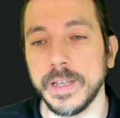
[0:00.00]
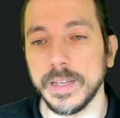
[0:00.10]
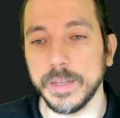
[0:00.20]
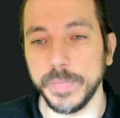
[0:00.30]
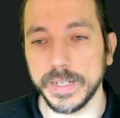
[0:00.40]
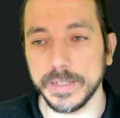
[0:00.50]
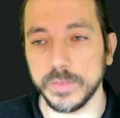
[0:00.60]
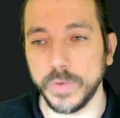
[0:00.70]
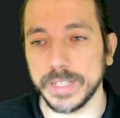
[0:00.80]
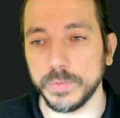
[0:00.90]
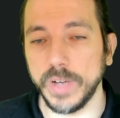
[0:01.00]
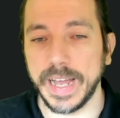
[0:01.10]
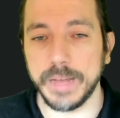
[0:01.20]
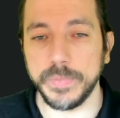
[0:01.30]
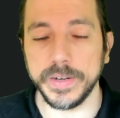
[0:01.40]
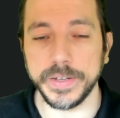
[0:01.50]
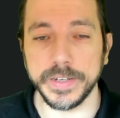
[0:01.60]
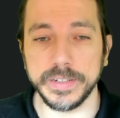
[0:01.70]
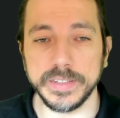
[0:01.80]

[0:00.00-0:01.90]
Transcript: because what will happen here is